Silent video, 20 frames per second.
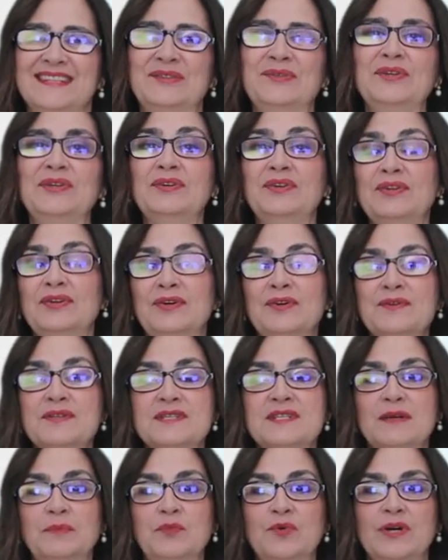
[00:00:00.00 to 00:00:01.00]
Do you know
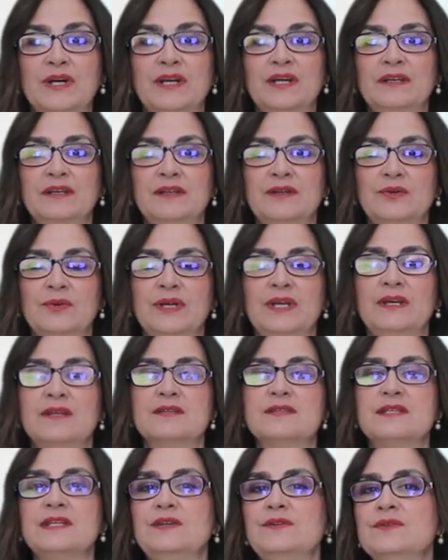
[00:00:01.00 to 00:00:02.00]
someone who
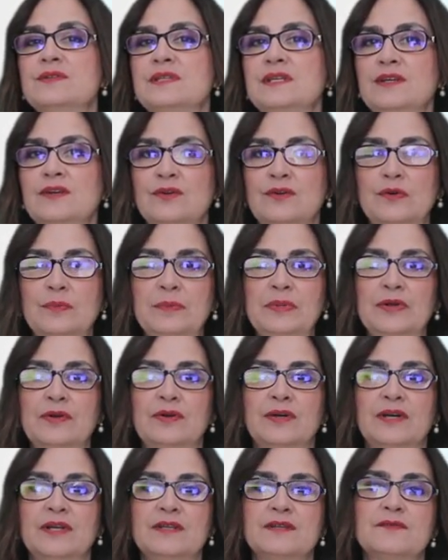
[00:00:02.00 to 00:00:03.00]
is using
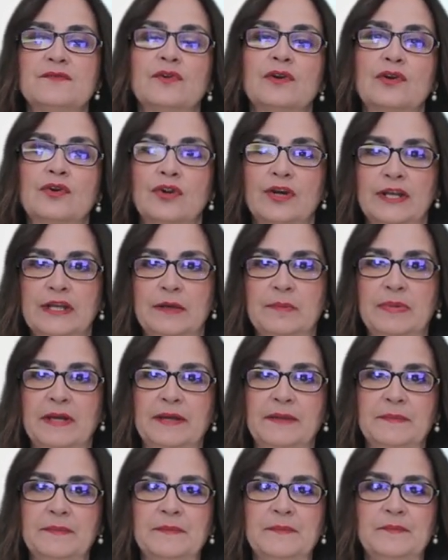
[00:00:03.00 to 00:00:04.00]
opioids for chronic
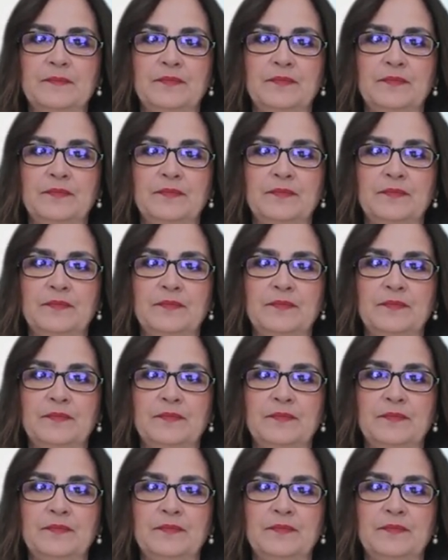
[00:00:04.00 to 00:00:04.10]
pain?